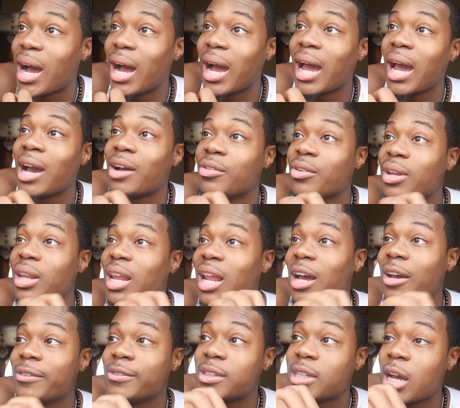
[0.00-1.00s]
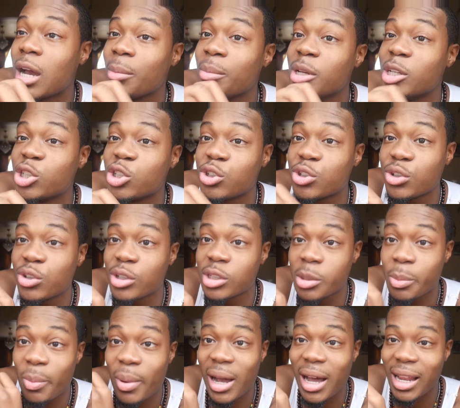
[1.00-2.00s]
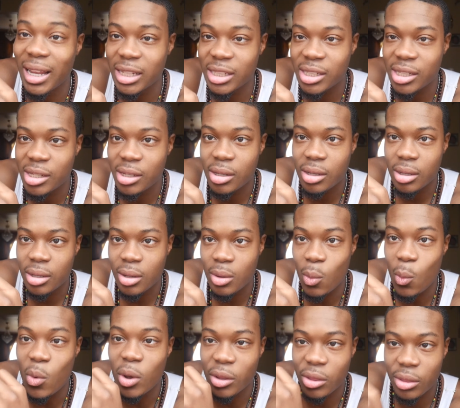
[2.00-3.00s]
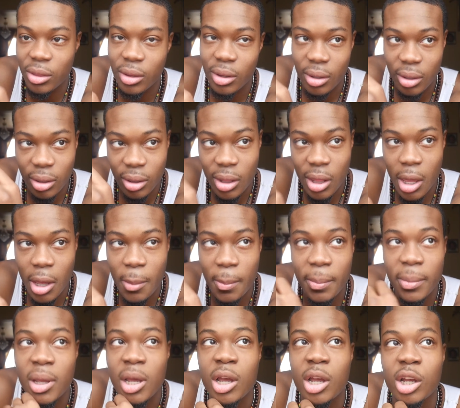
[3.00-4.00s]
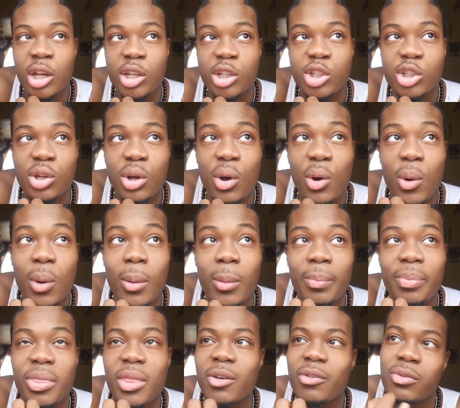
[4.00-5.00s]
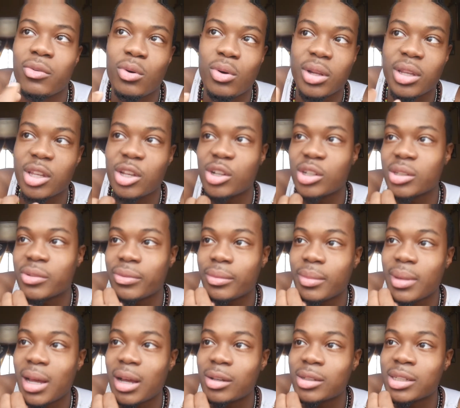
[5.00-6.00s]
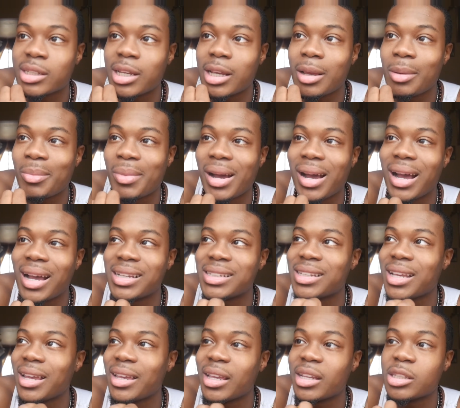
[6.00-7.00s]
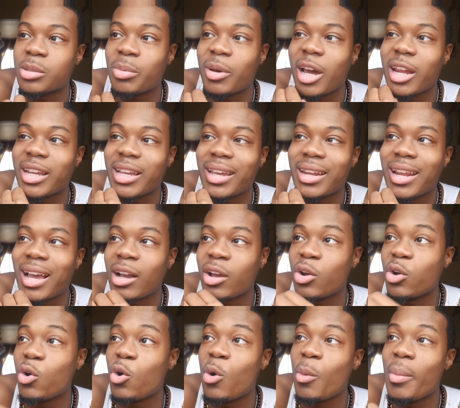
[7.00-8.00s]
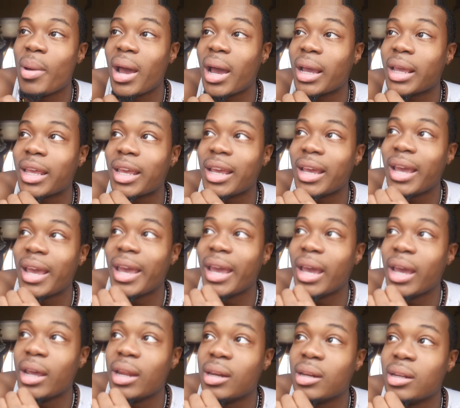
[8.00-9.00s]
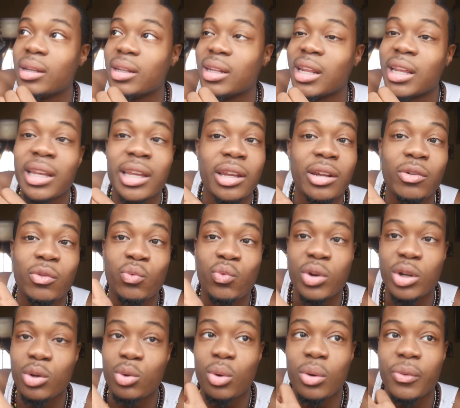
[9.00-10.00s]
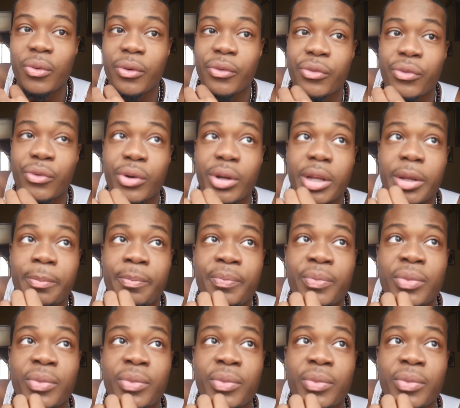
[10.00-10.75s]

I have a lifetime insurance policy with them. So 40 years from now, say my eyesight gets bad again, I could go back and they can redo it for free.